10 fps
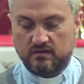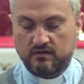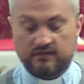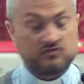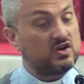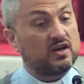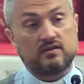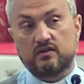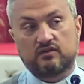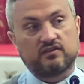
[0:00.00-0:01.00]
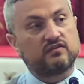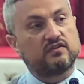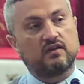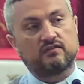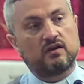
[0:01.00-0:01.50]
strength and
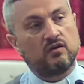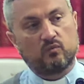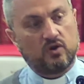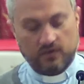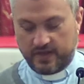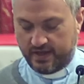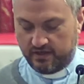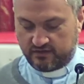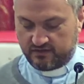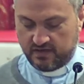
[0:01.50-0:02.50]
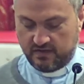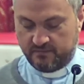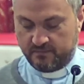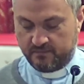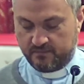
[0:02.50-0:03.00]
success aren't what they seem.